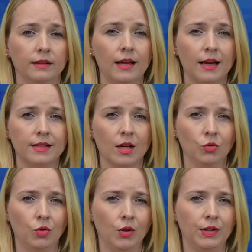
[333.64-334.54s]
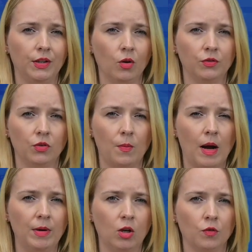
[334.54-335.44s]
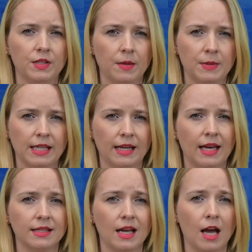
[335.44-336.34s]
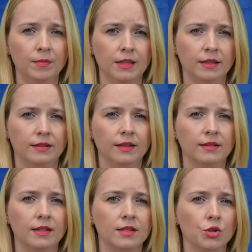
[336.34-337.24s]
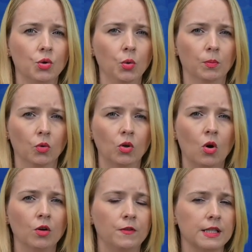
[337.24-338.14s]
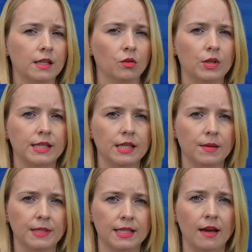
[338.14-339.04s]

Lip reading: The tax authority of the Republic of Srpska has updated its rulebook on fiscal receipts,